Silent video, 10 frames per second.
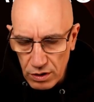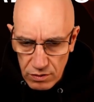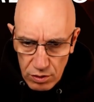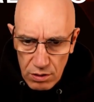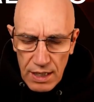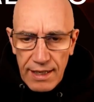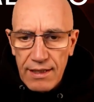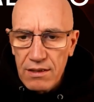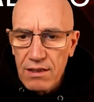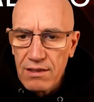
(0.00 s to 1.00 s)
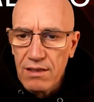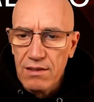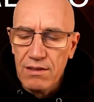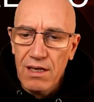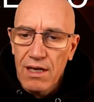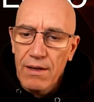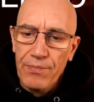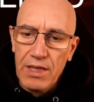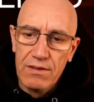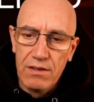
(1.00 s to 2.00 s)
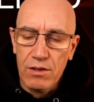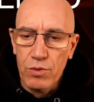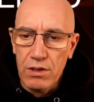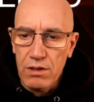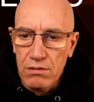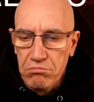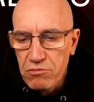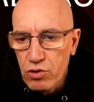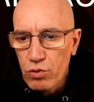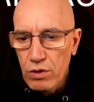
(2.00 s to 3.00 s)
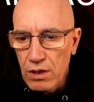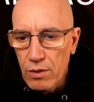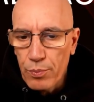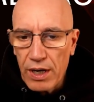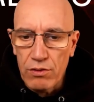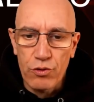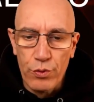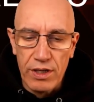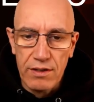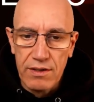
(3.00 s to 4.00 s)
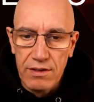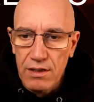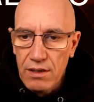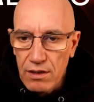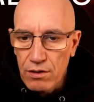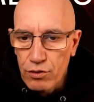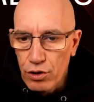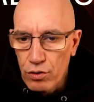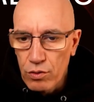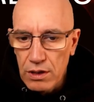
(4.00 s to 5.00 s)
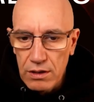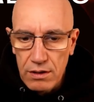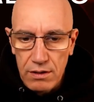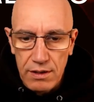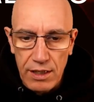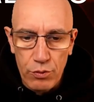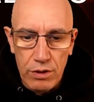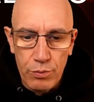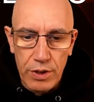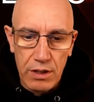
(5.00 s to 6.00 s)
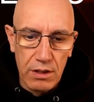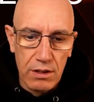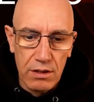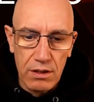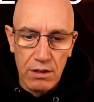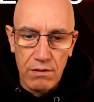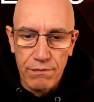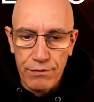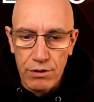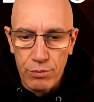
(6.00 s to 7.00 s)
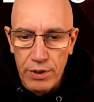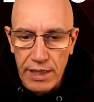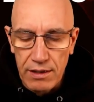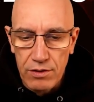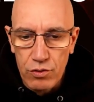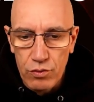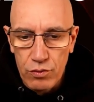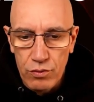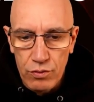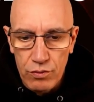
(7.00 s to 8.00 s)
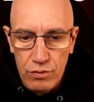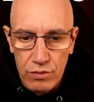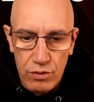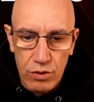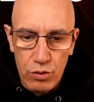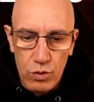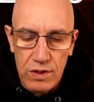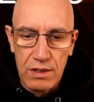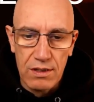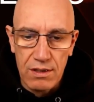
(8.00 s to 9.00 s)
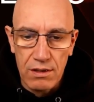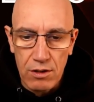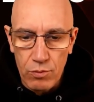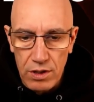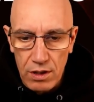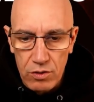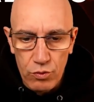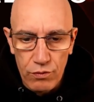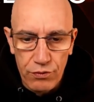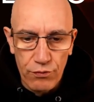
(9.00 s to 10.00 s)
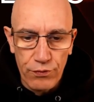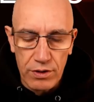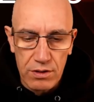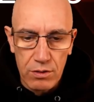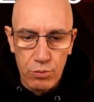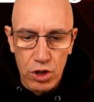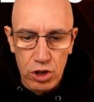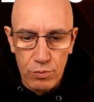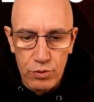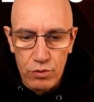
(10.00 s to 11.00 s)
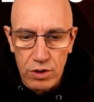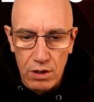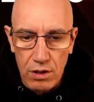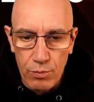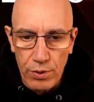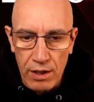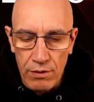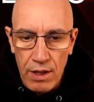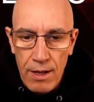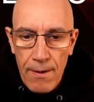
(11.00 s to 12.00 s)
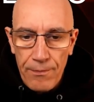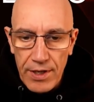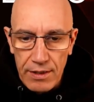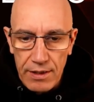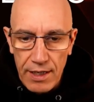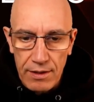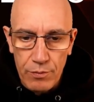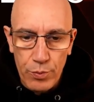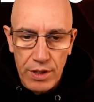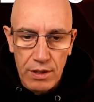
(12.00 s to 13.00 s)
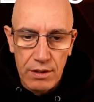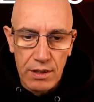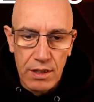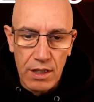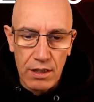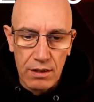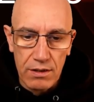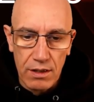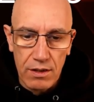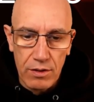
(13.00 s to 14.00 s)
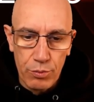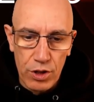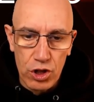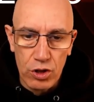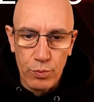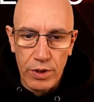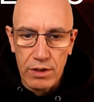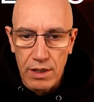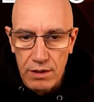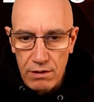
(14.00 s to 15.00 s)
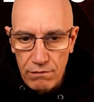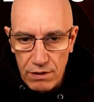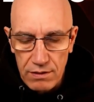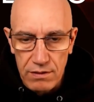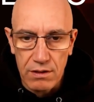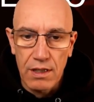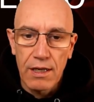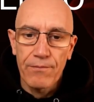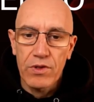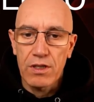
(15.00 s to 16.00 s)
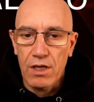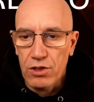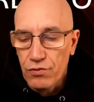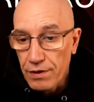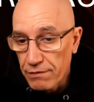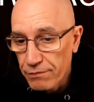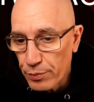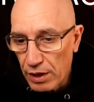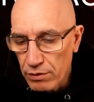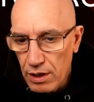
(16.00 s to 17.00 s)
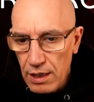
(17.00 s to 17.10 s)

So, this is similar to a pawn race, although there will be need for black to use this intermediate move to force the bishop to take the pawn and then bring the king, take the bishop, and then advancing the h5 pawn.